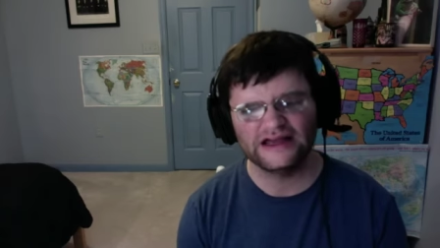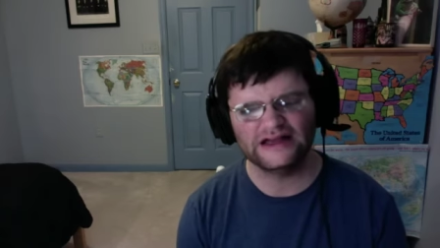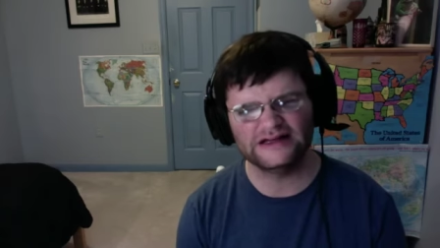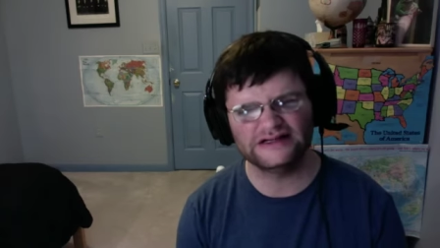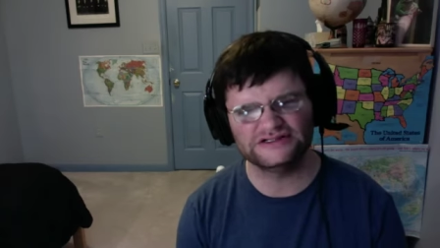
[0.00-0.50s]

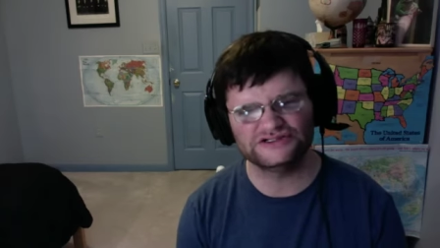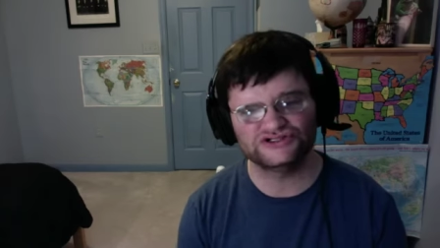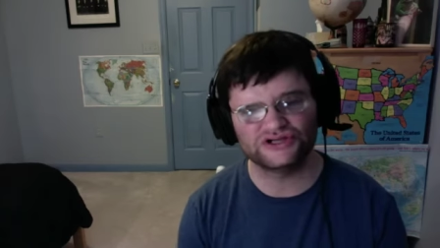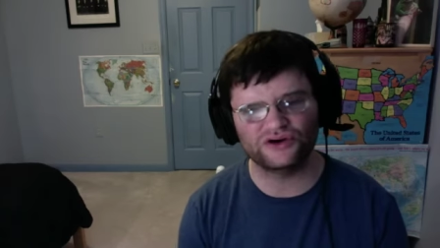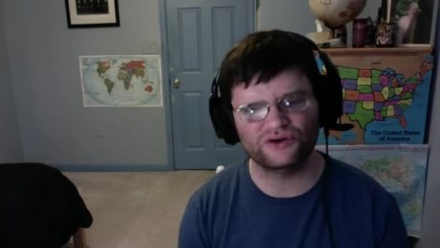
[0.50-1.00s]
is
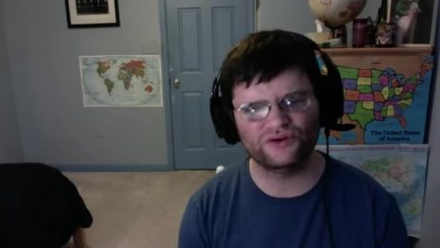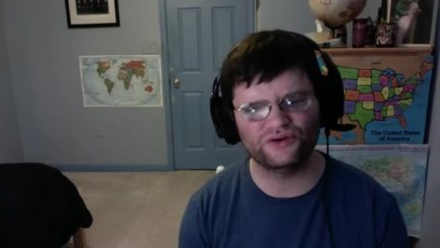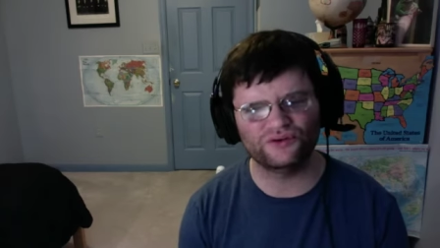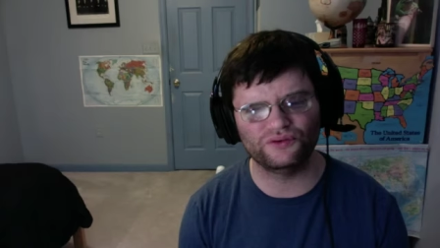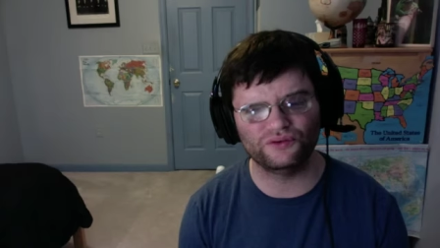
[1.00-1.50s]

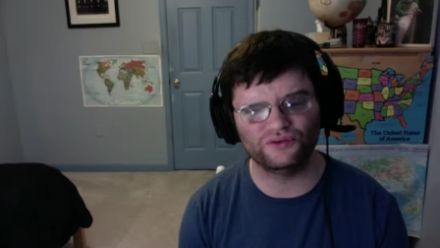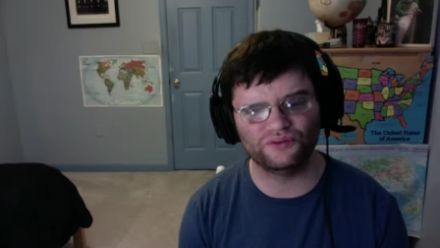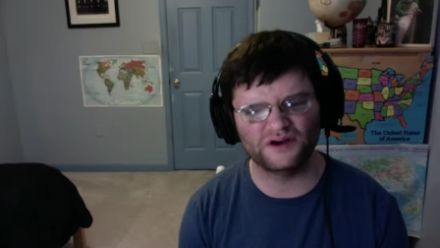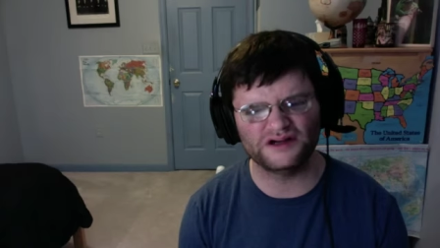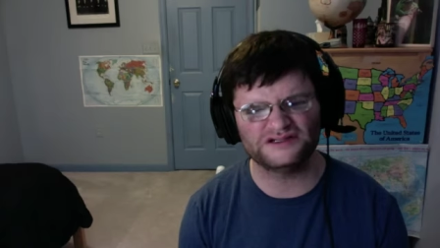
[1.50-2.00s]
so
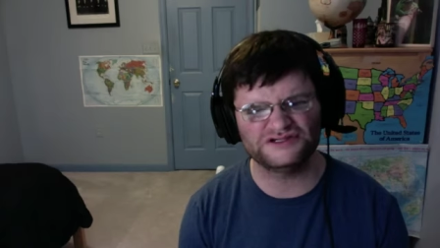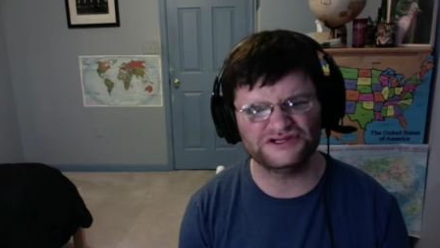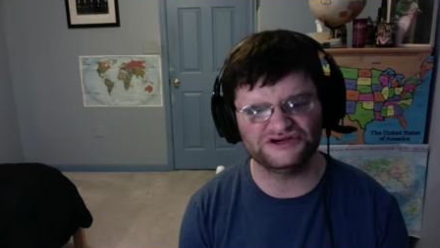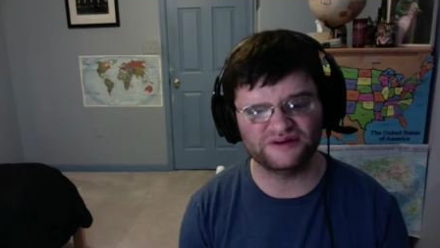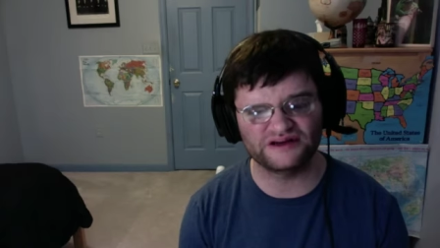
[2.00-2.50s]
what do
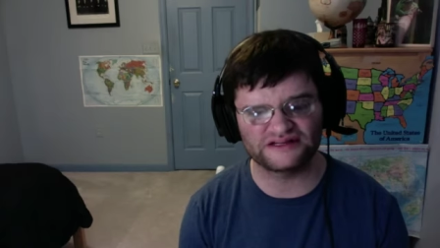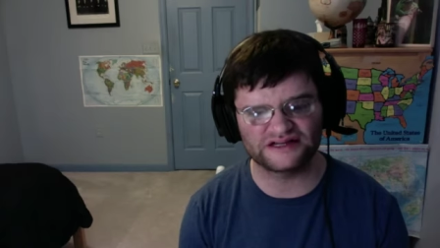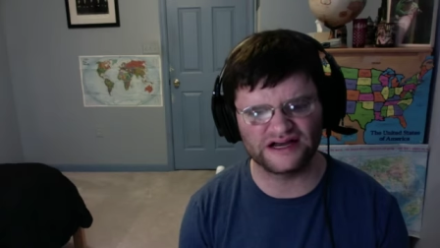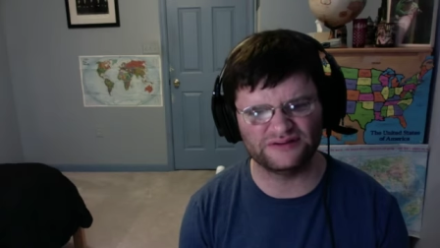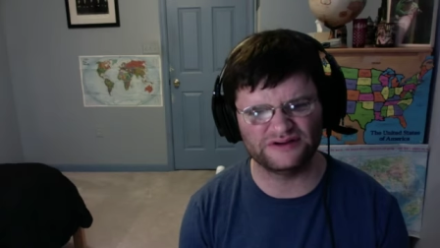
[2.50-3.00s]
you want the
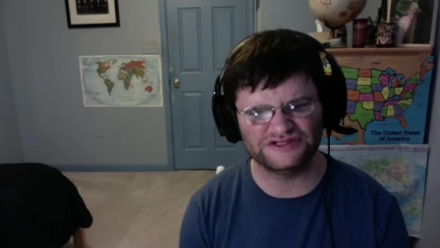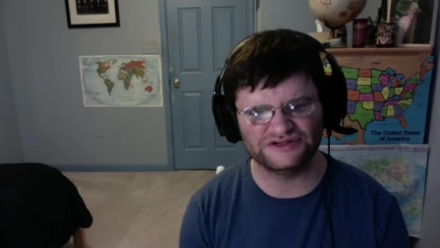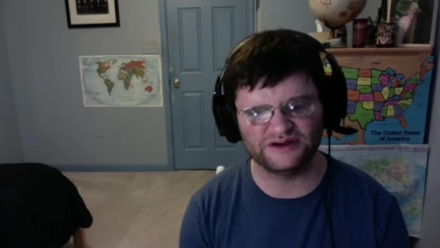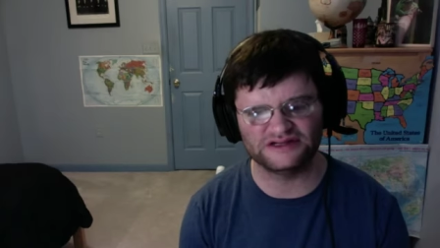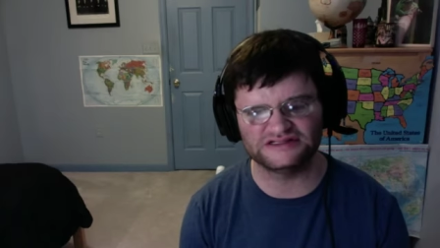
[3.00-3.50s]
con- what do you
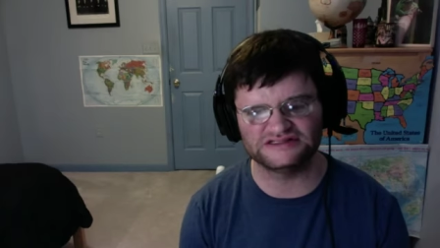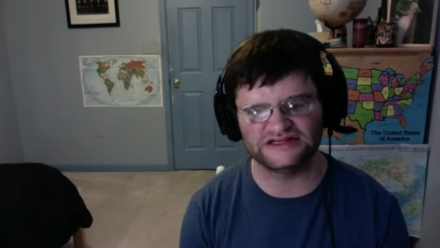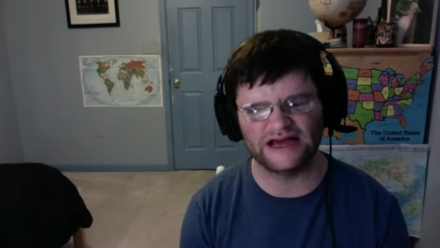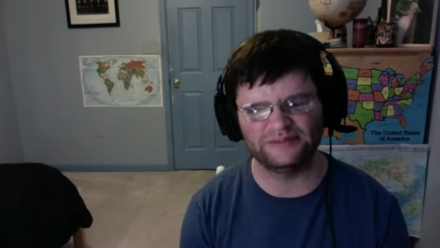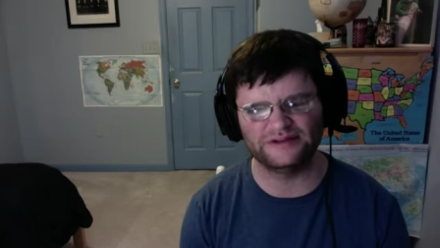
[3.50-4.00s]
want to see
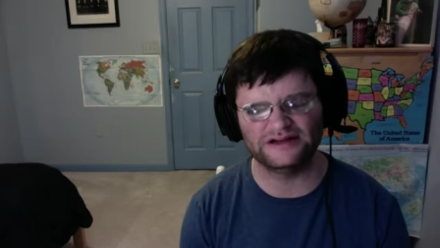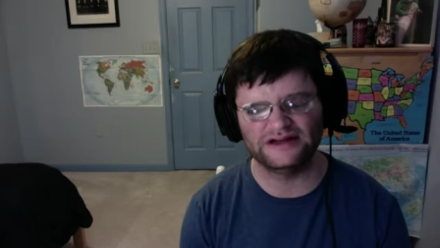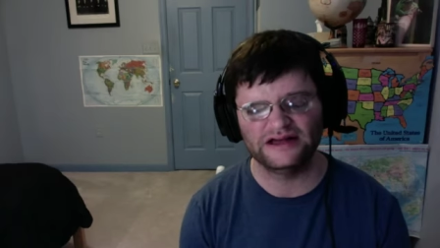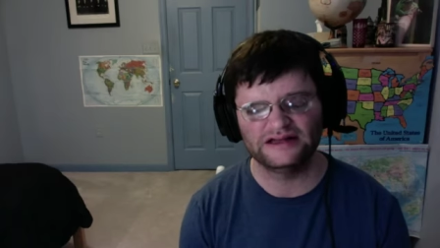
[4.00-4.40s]
happen?